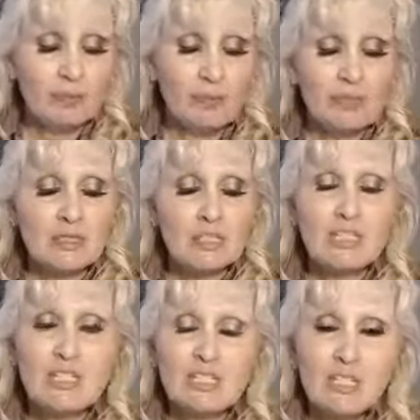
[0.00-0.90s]
But
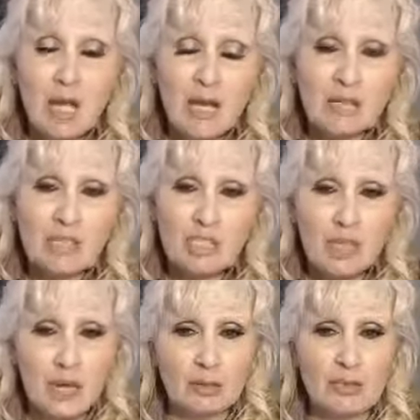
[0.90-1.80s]
Design the
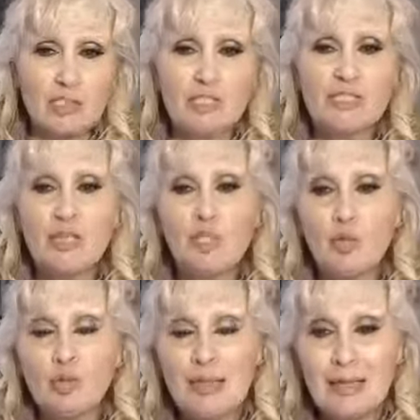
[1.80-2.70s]
challenges that
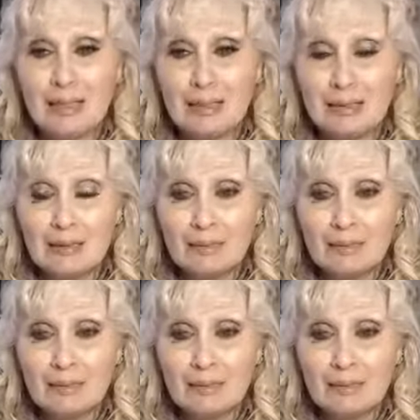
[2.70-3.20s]
you need.